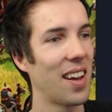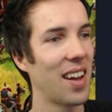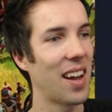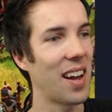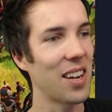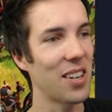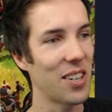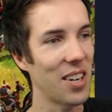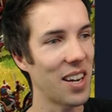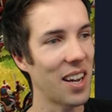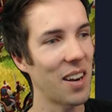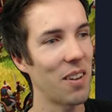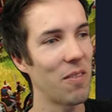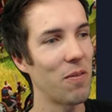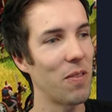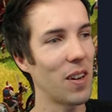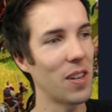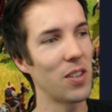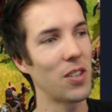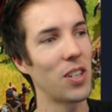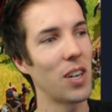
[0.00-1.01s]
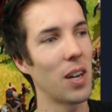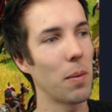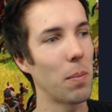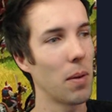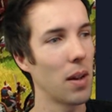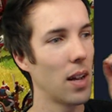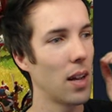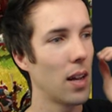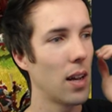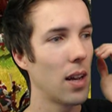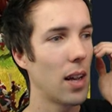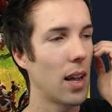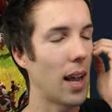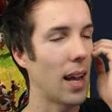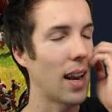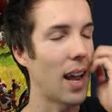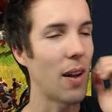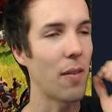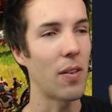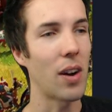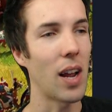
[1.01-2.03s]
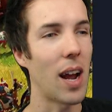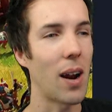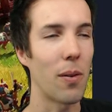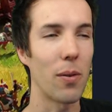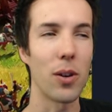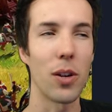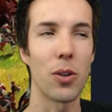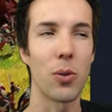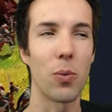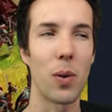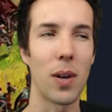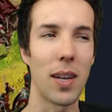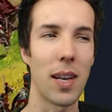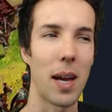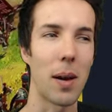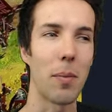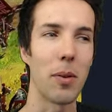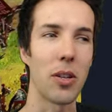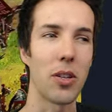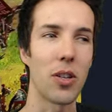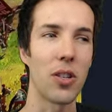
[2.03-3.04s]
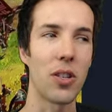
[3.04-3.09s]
actually kind of fun ship, and every arrow does one damage.